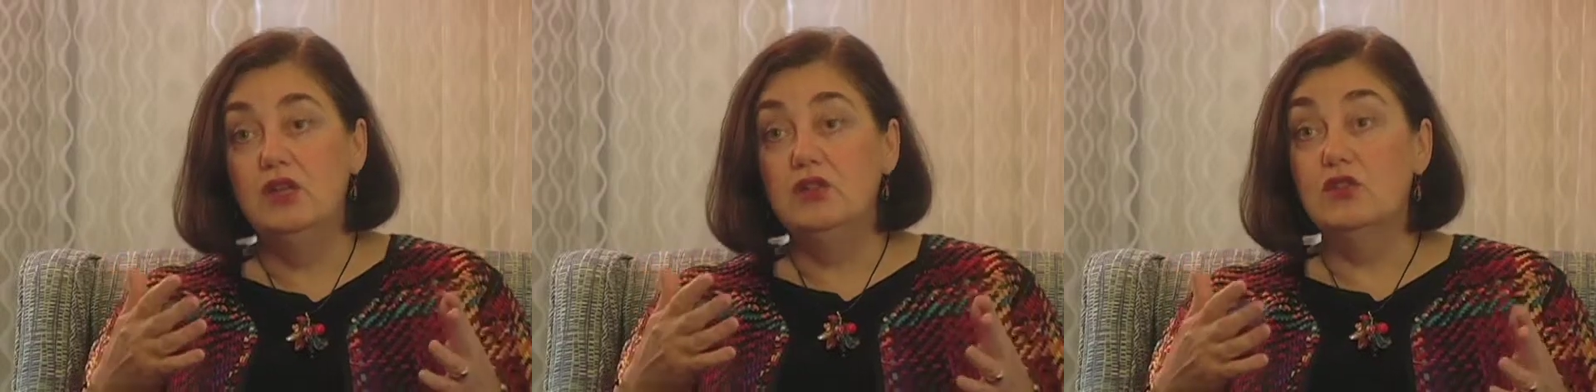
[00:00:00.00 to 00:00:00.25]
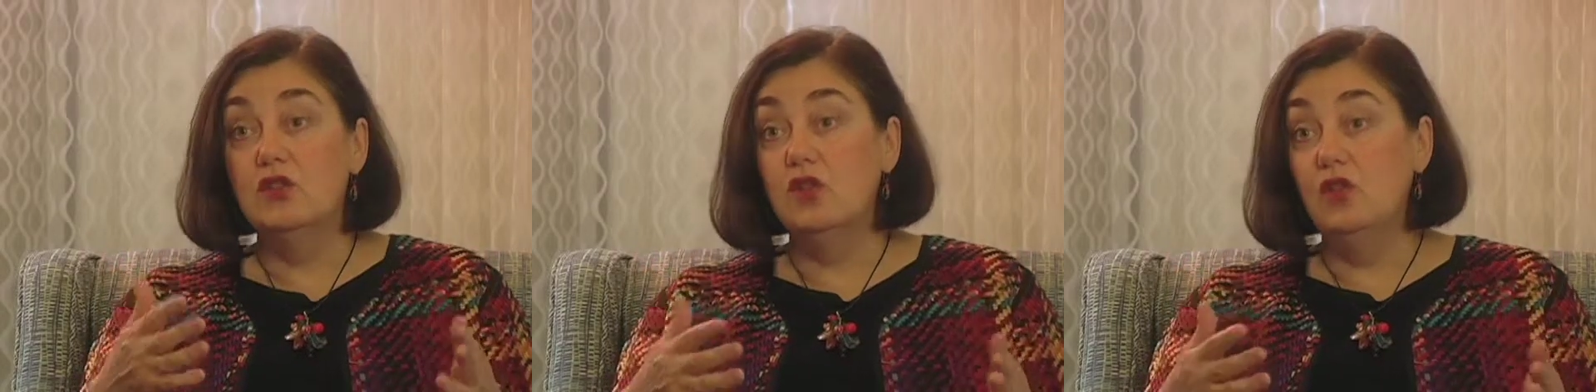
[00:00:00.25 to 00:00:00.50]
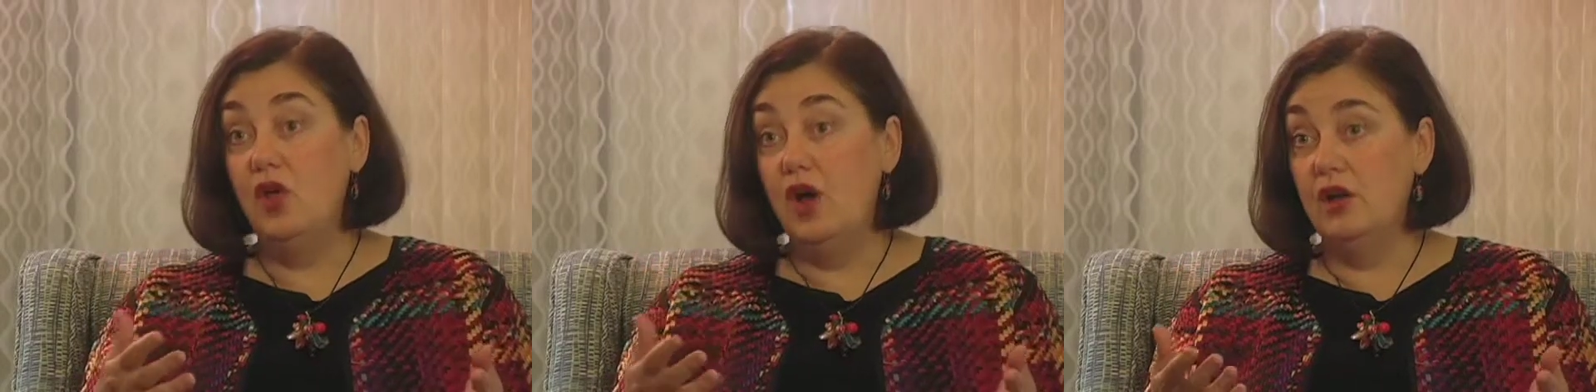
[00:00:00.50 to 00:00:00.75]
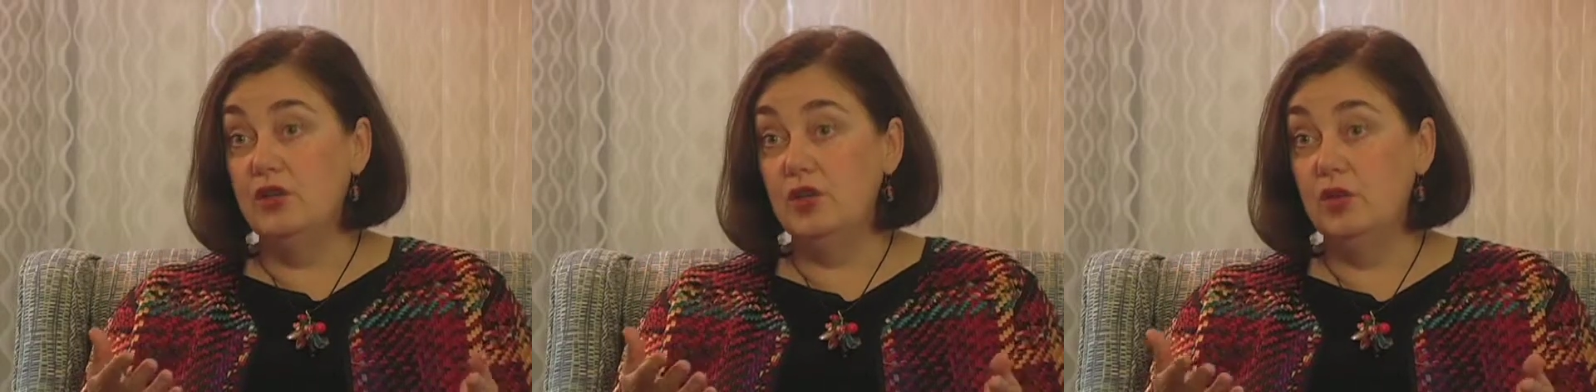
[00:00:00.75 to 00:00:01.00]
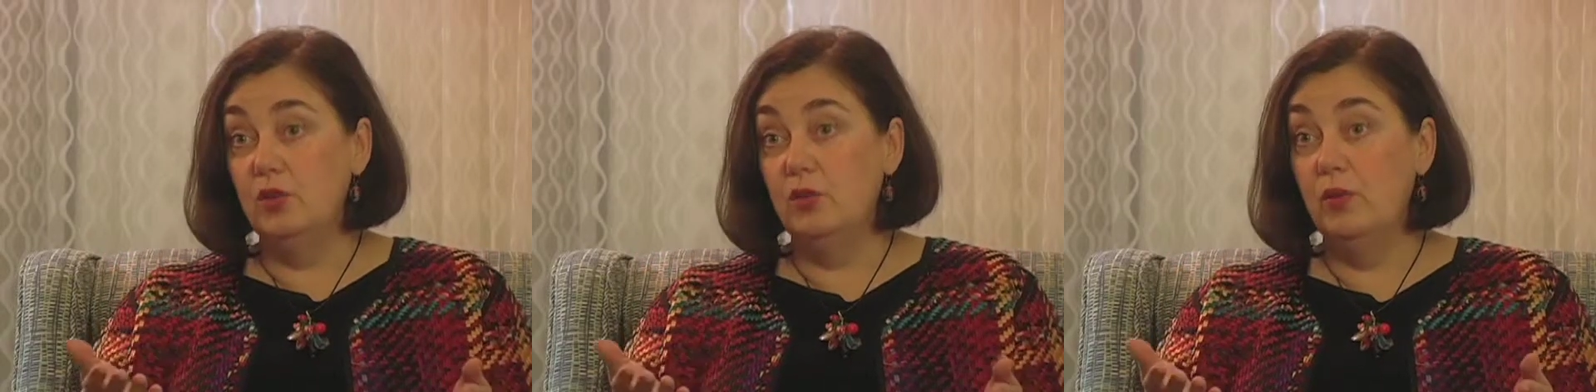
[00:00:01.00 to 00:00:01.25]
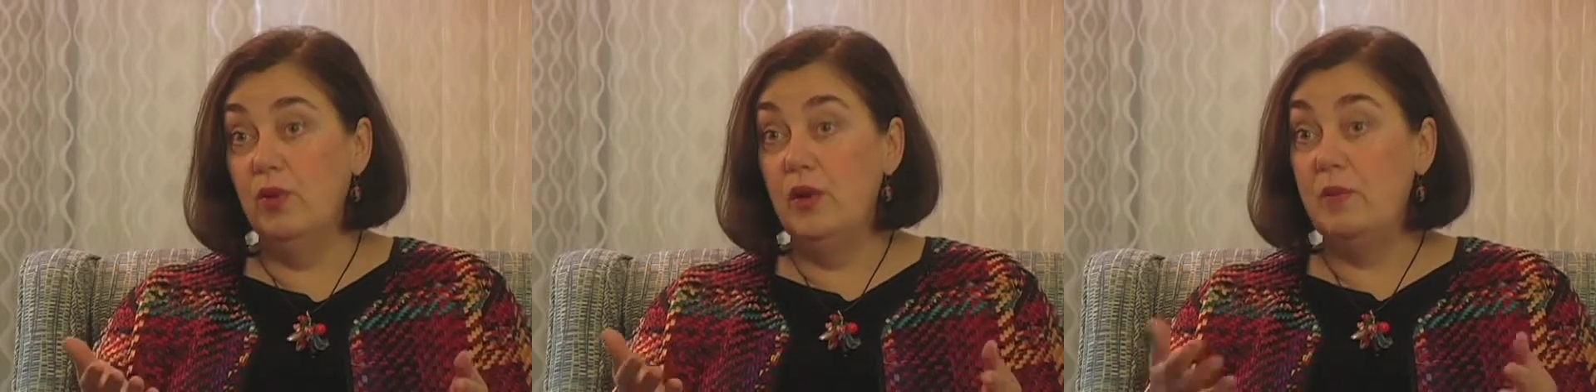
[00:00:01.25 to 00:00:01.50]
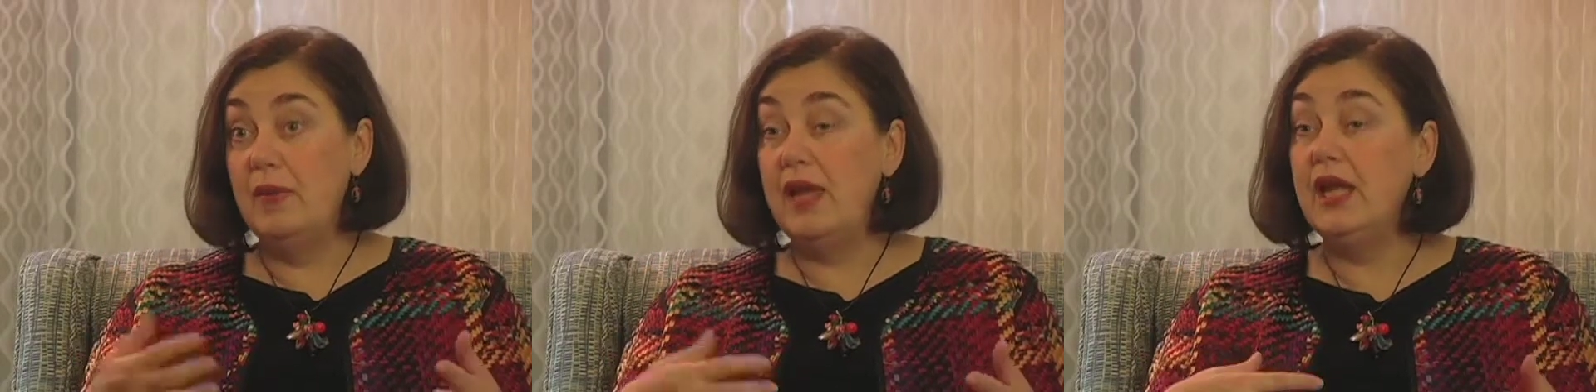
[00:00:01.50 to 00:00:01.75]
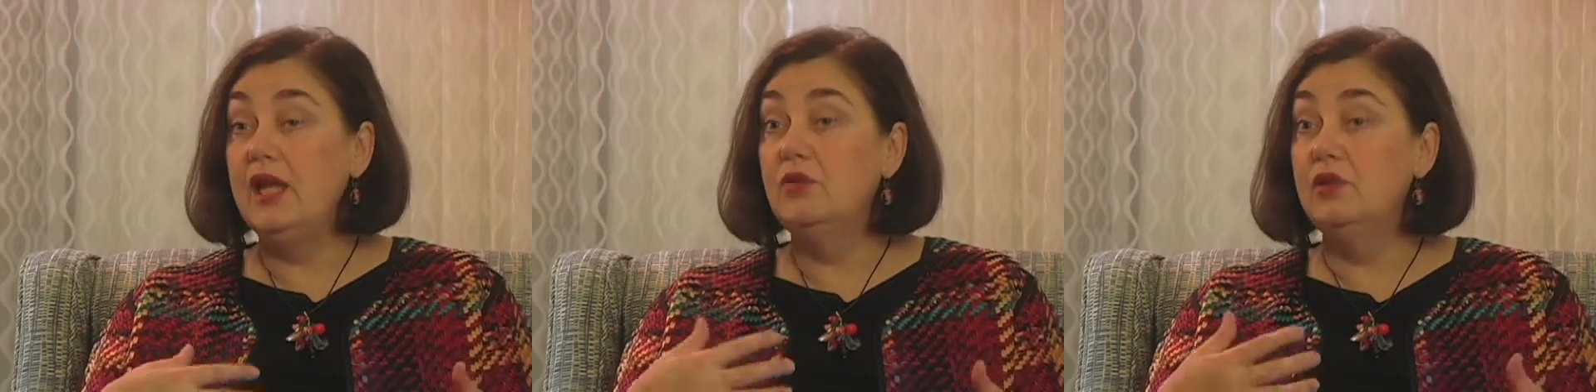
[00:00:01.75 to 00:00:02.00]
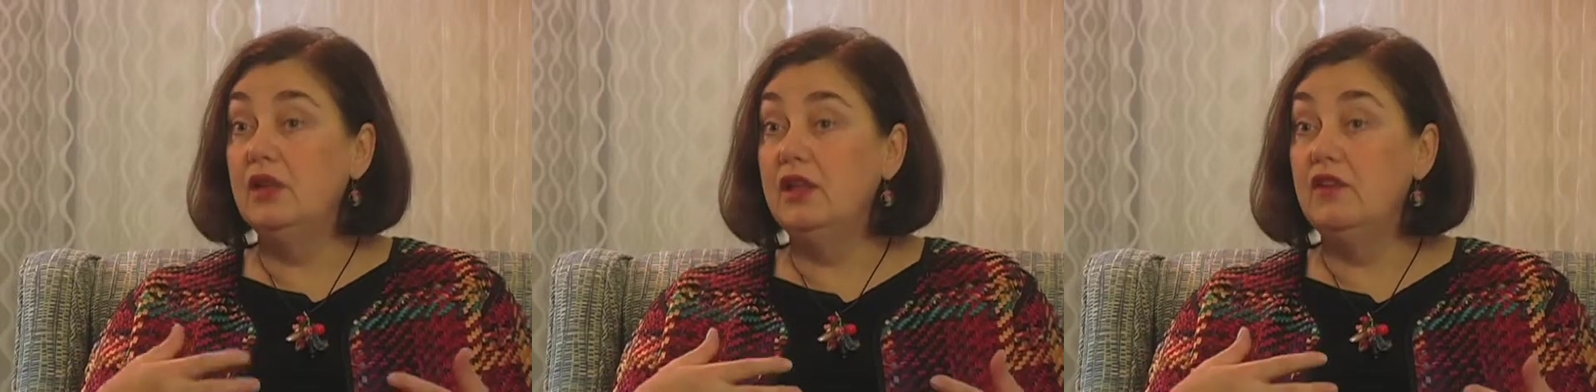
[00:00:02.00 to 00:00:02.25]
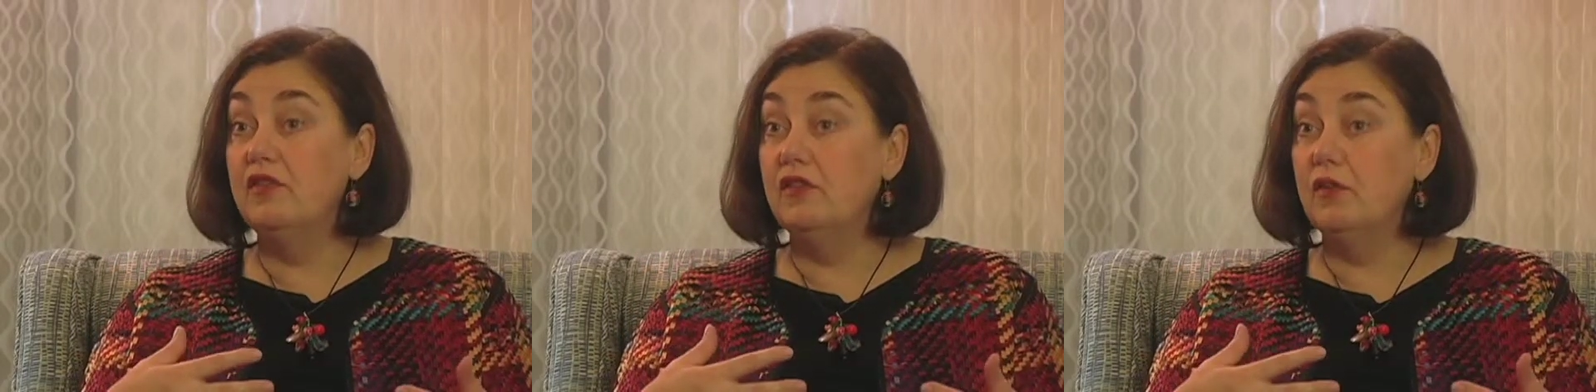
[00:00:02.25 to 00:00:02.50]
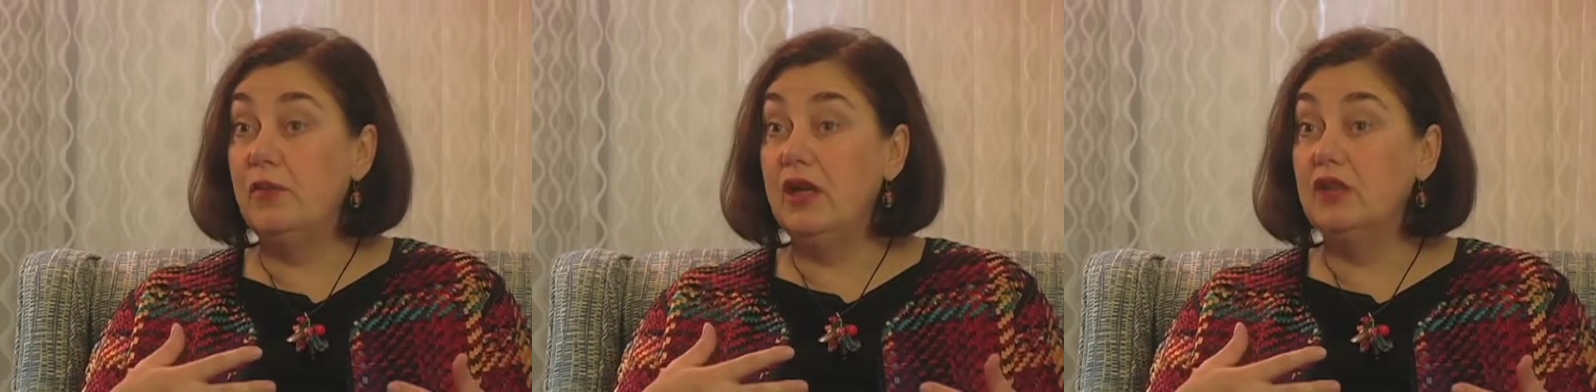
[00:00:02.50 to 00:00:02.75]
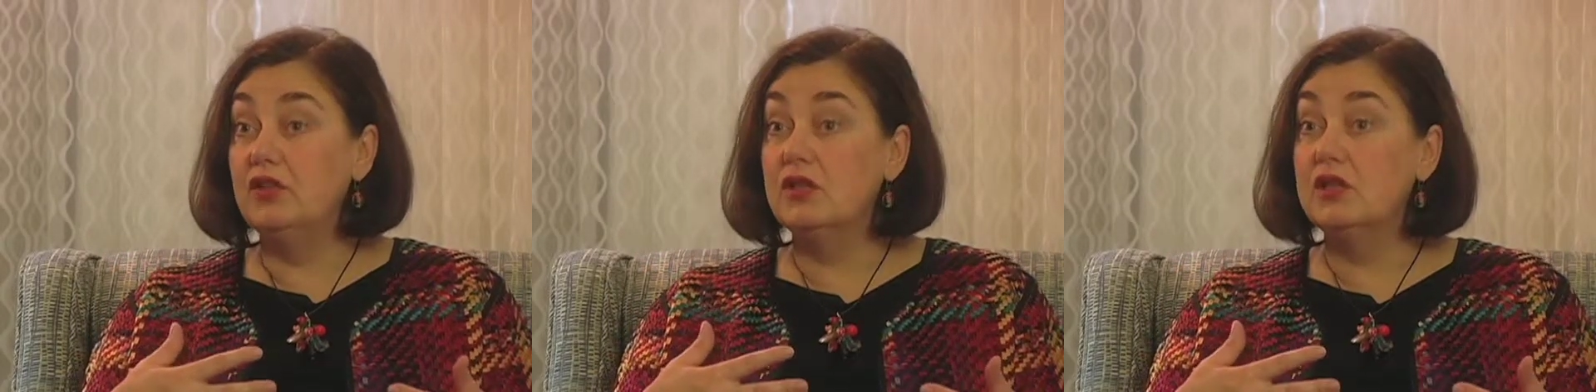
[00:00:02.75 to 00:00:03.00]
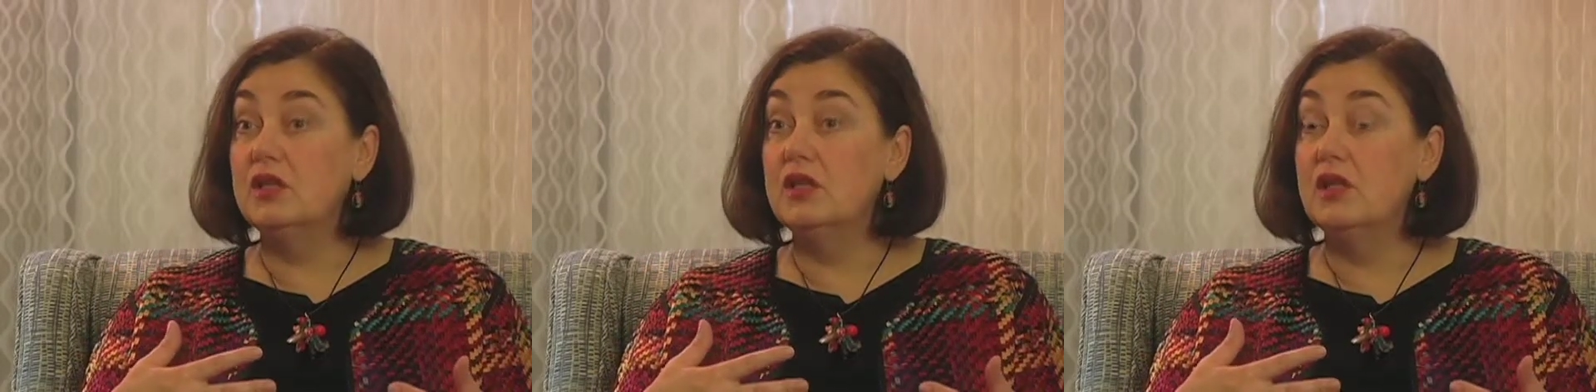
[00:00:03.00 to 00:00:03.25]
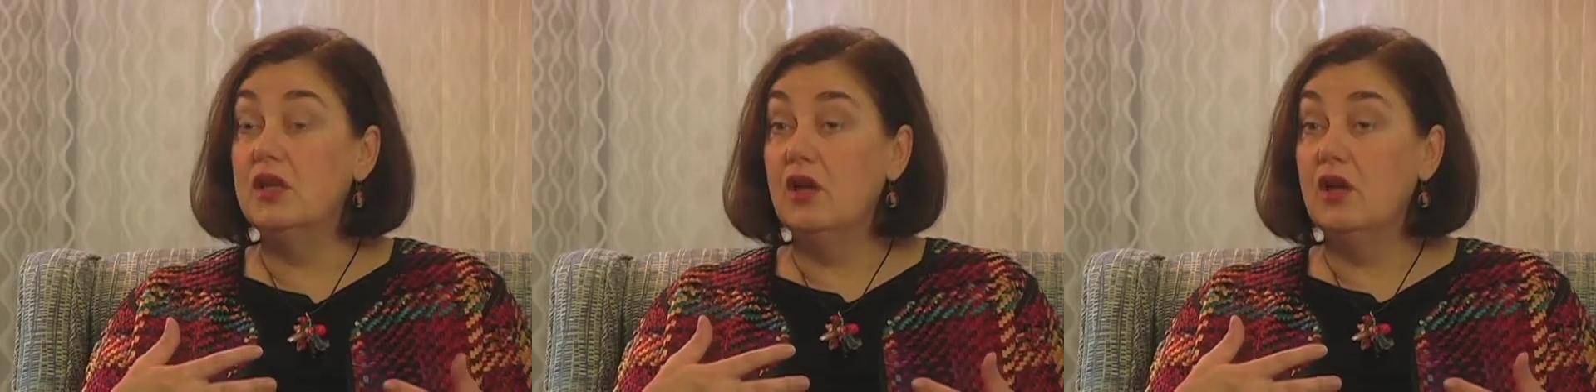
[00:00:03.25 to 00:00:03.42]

So the long-term pain relief for patients